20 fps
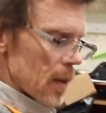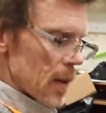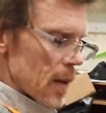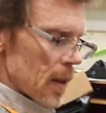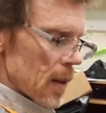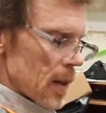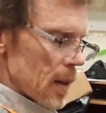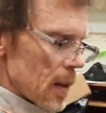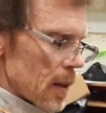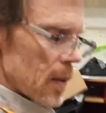
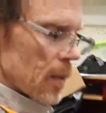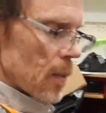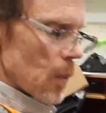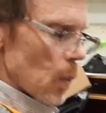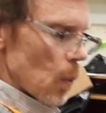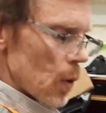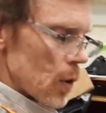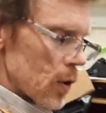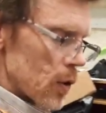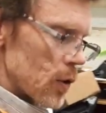the
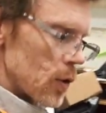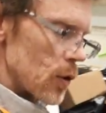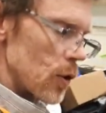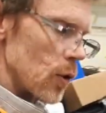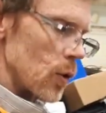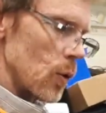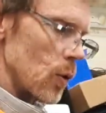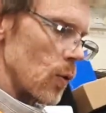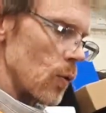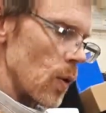once
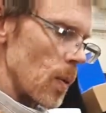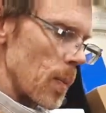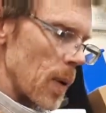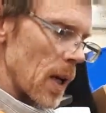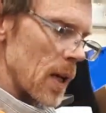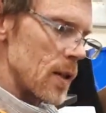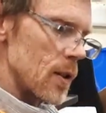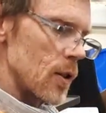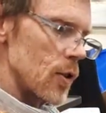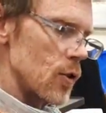you
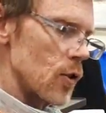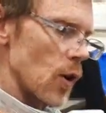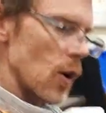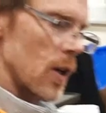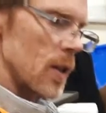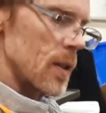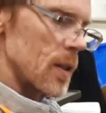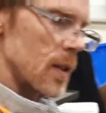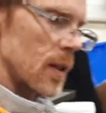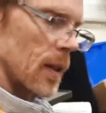replace the
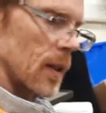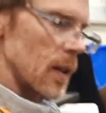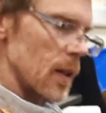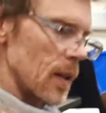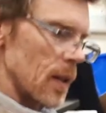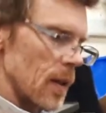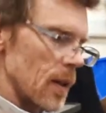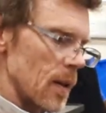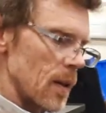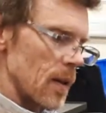joystick,
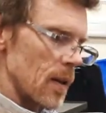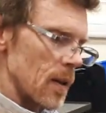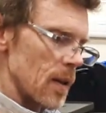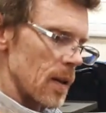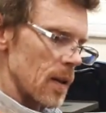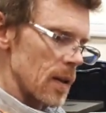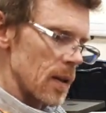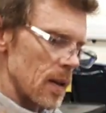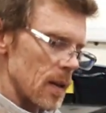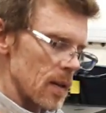
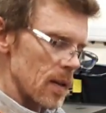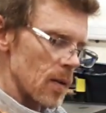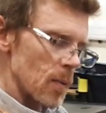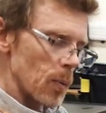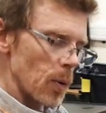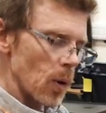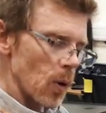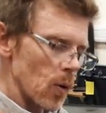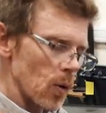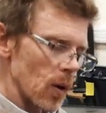the, the
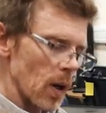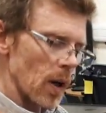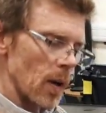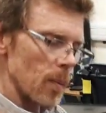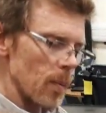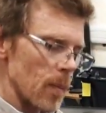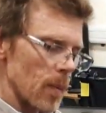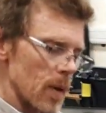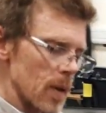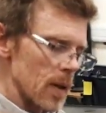
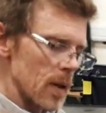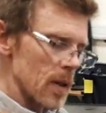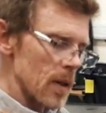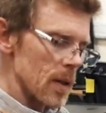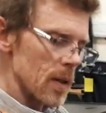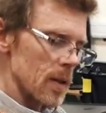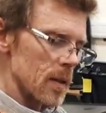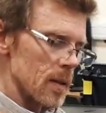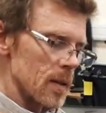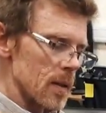program
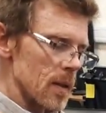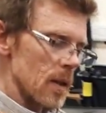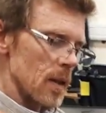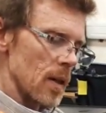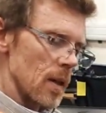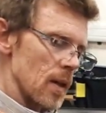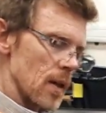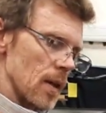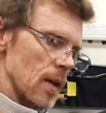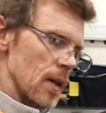is
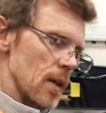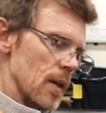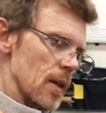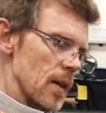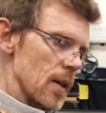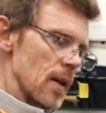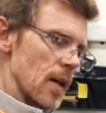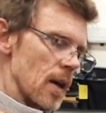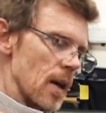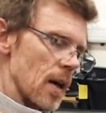
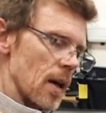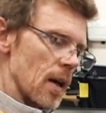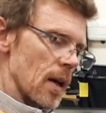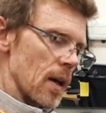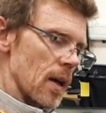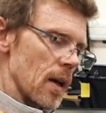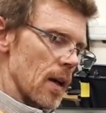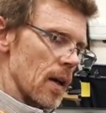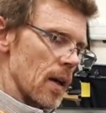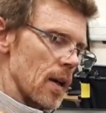
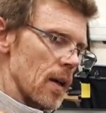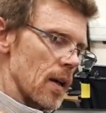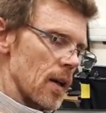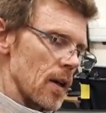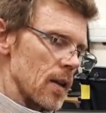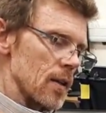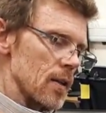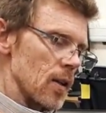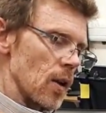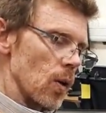uh,
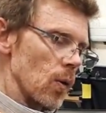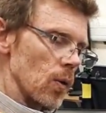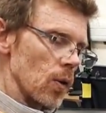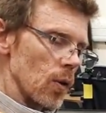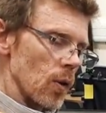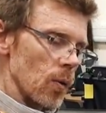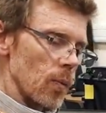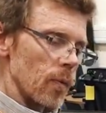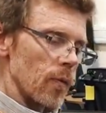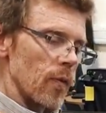is
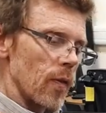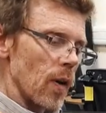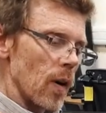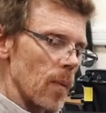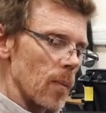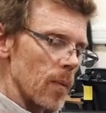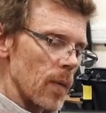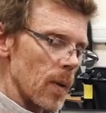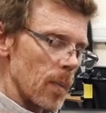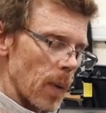loaded up
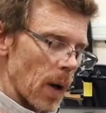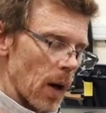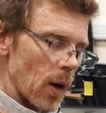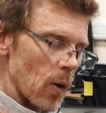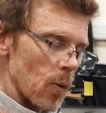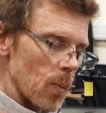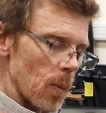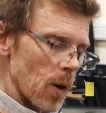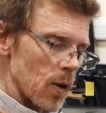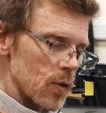from the
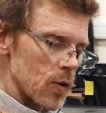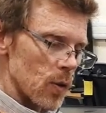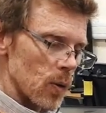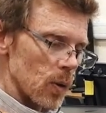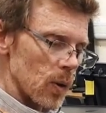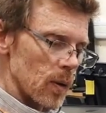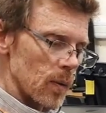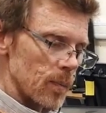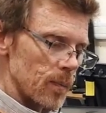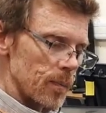power
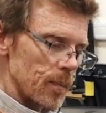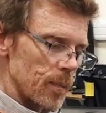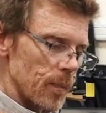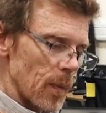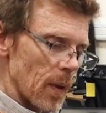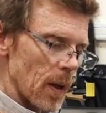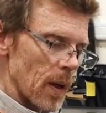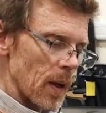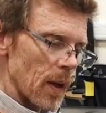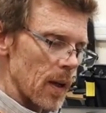module
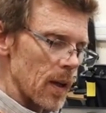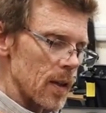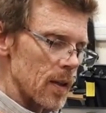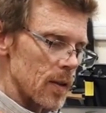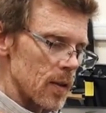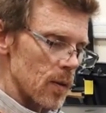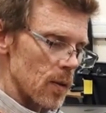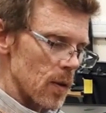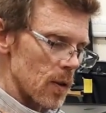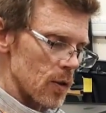
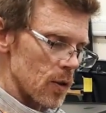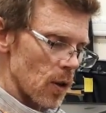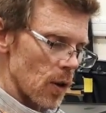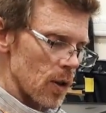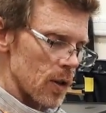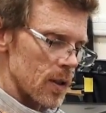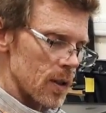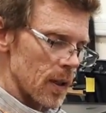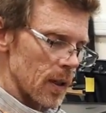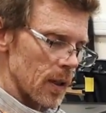into the
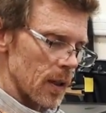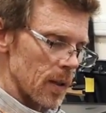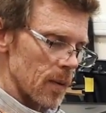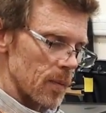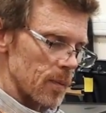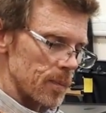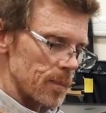joystick.